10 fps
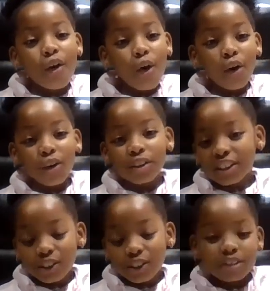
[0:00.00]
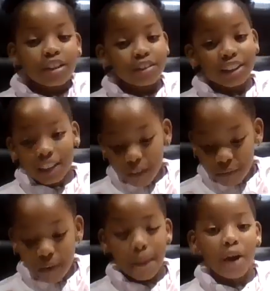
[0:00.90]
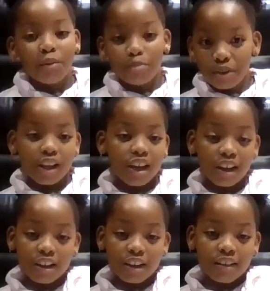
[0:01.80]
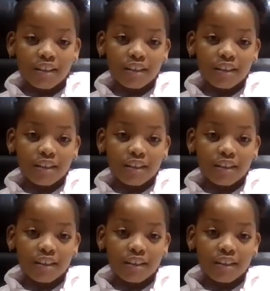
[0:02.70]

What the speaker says: all sorts of stuff about bullying.